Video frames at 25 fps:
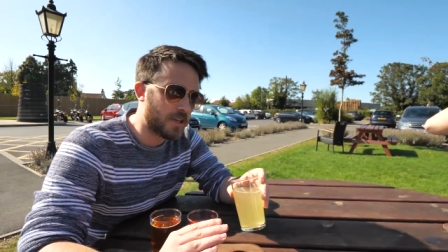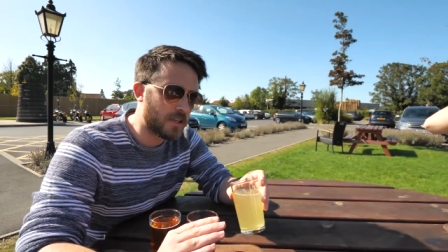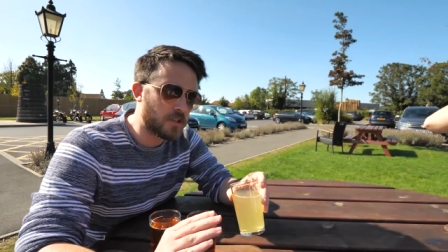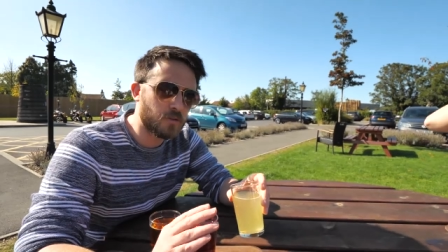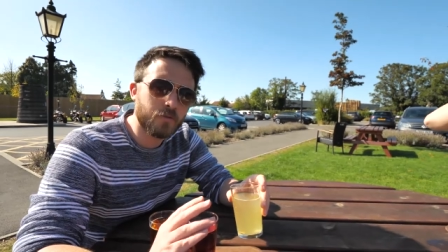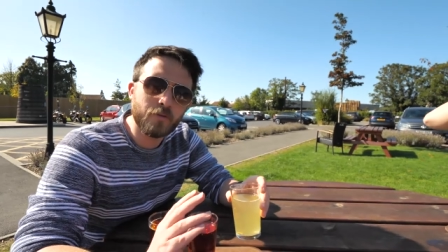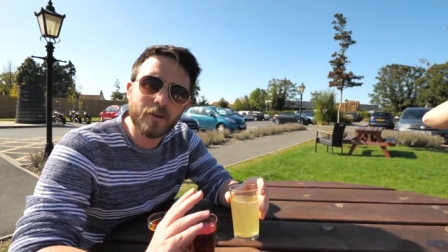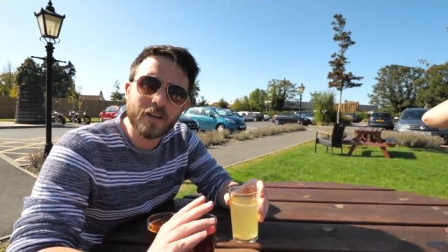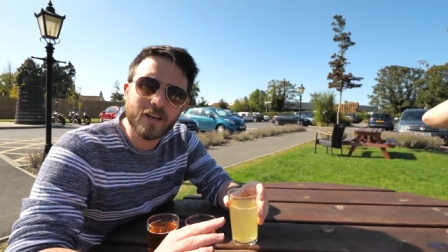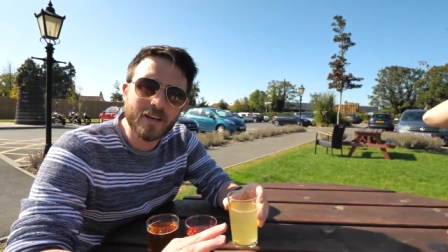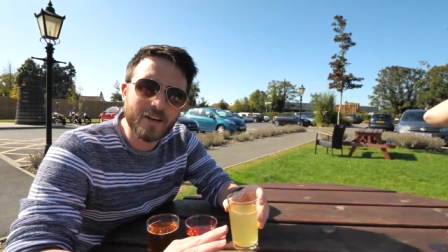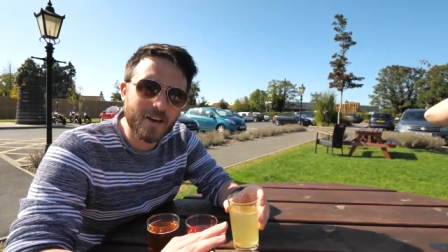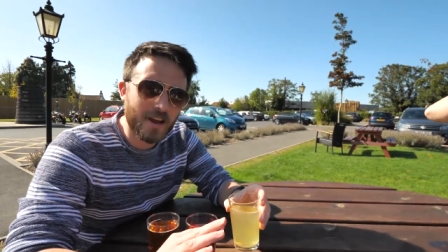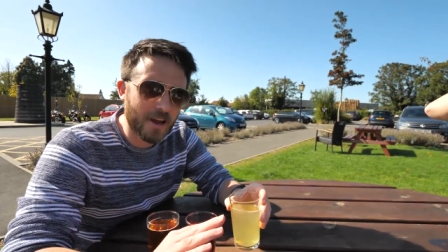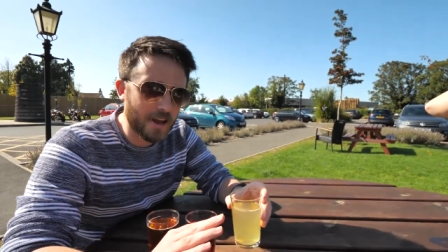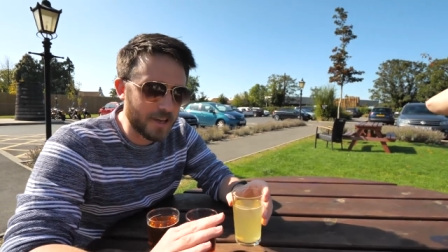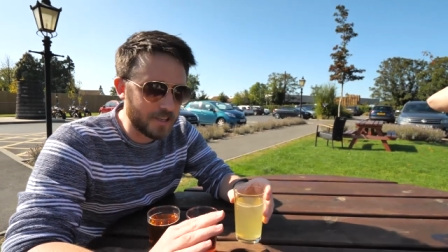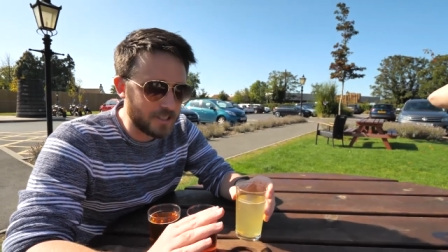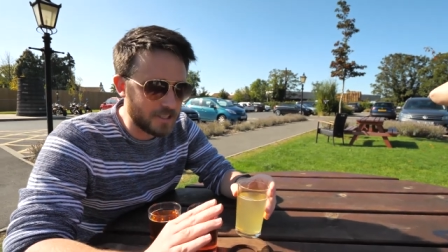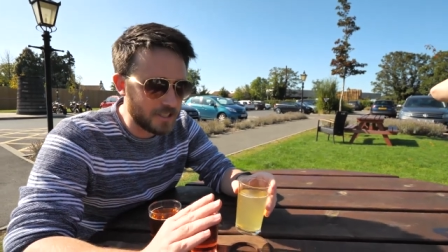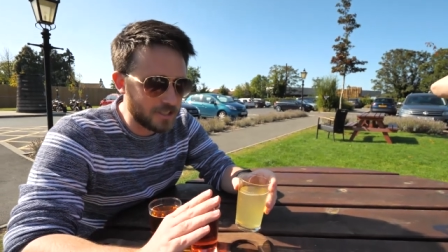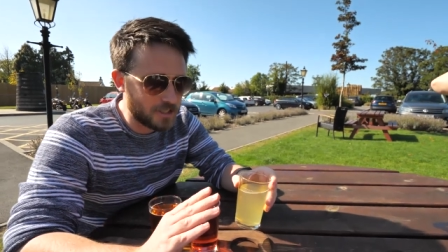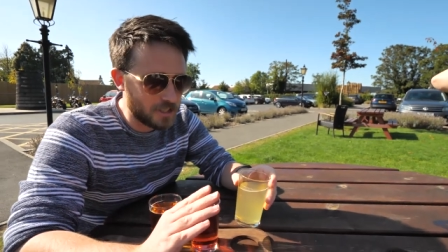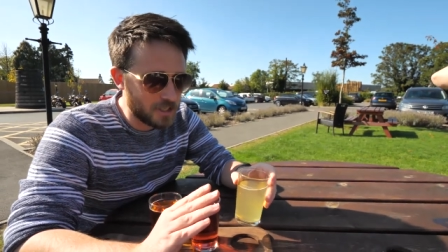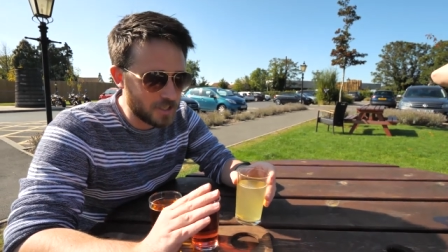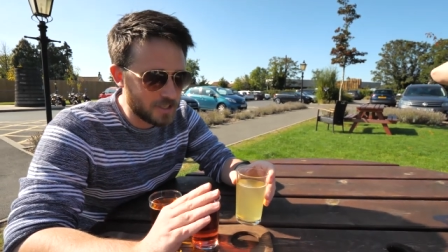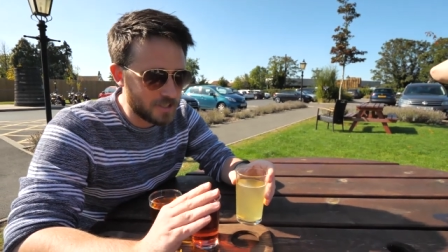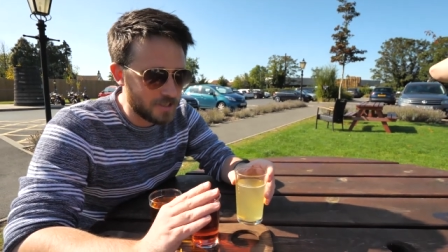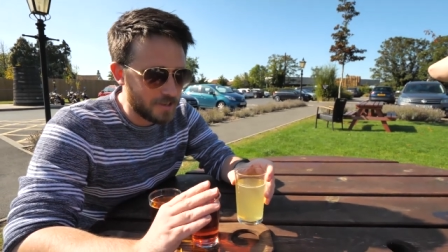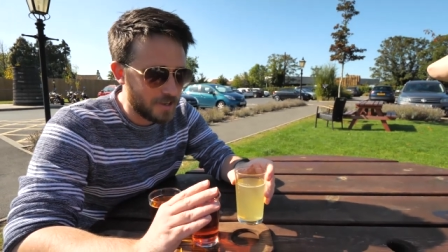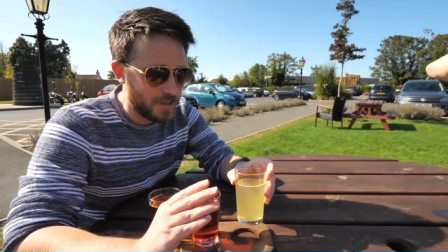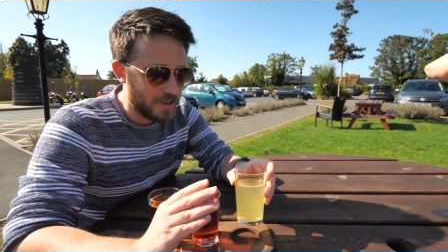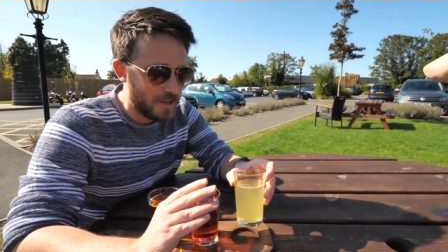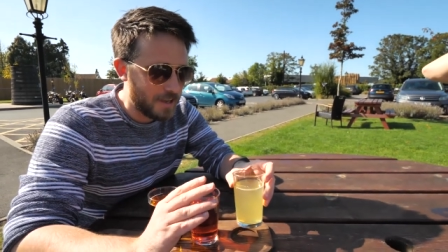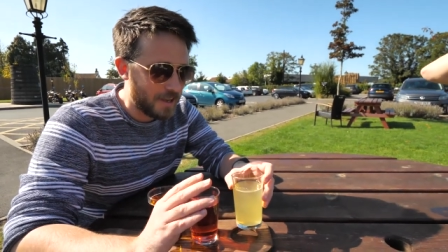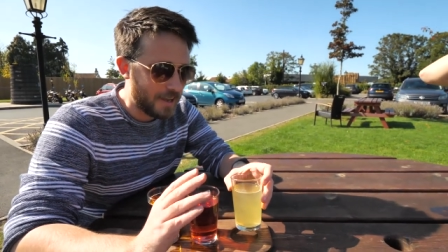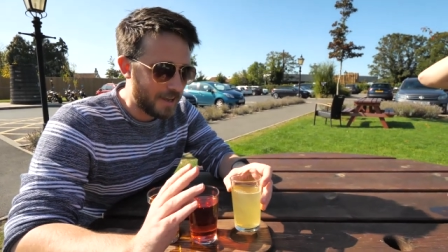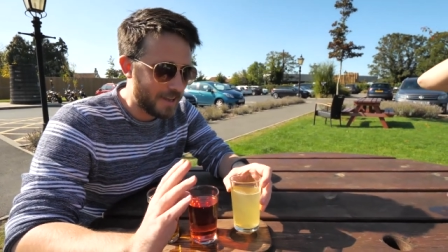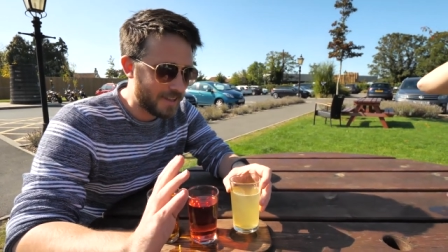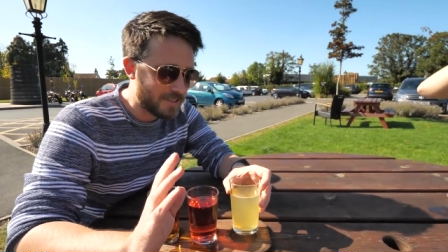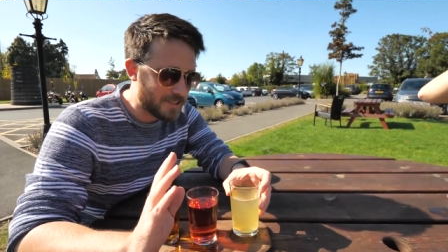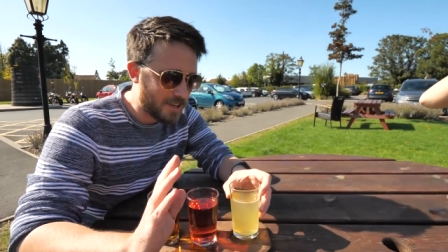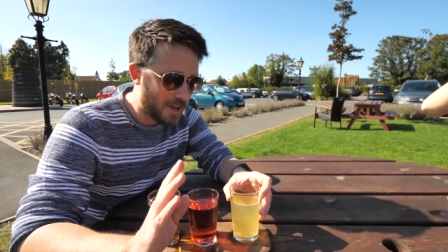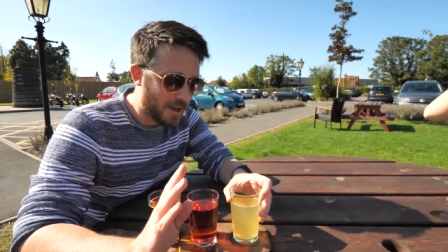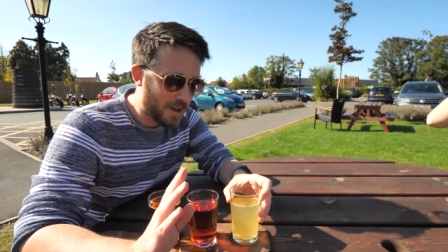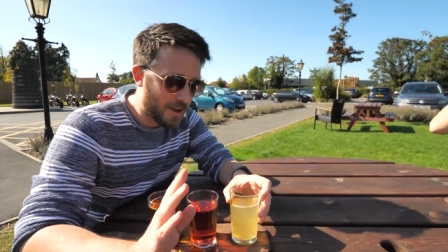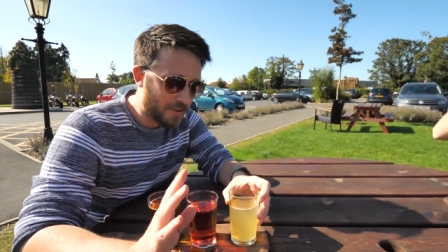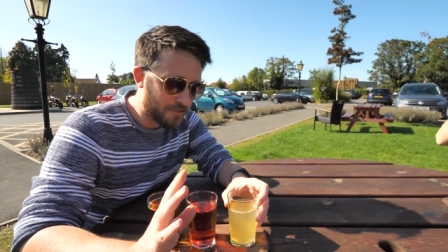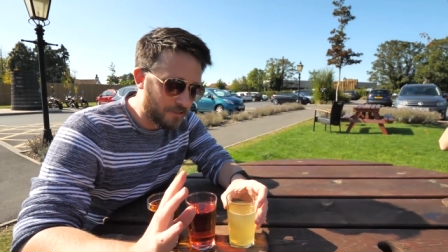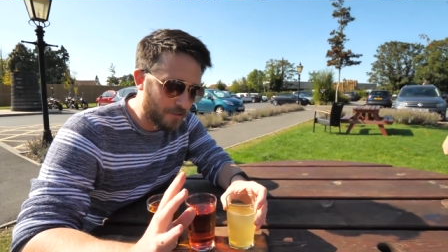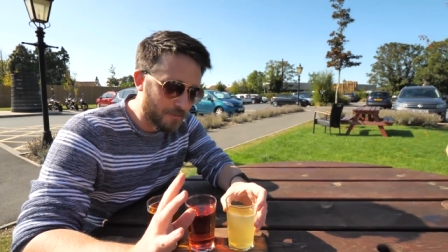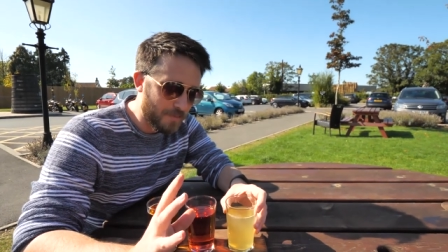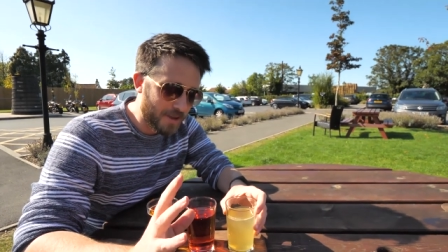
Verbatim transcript: It's really nice. It's just, it's hard